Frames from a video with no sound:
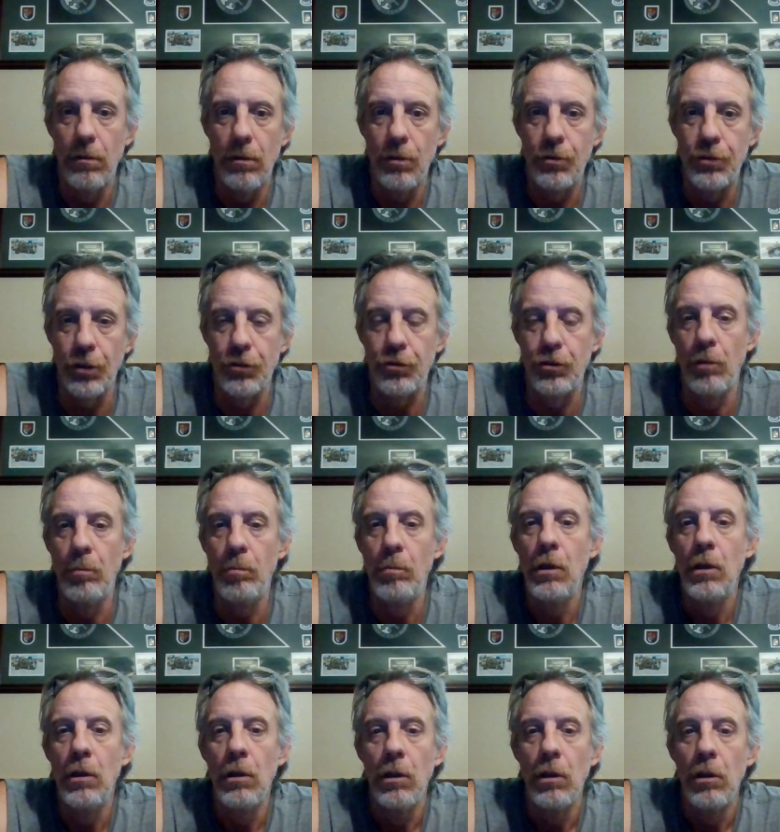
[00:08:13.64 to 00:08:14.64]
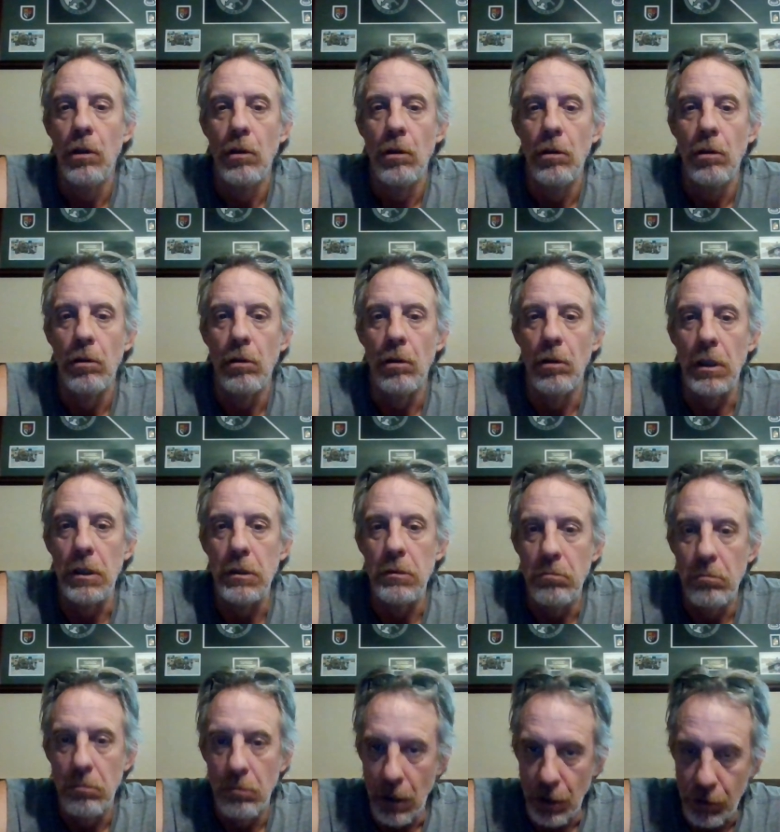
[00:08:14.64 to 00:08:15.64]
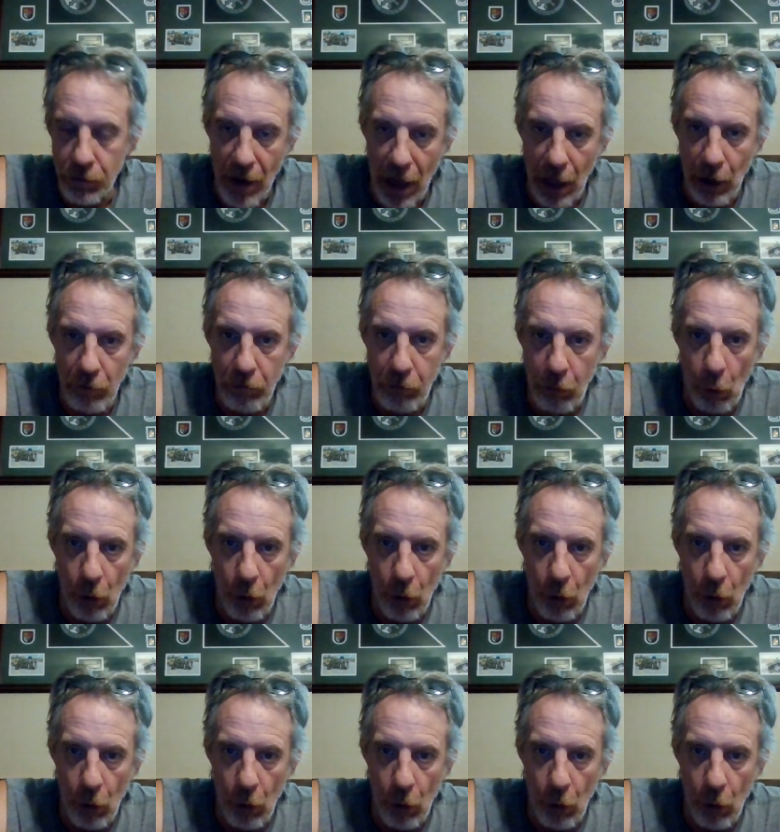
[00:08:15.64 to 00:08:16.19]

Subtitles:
system. It's valid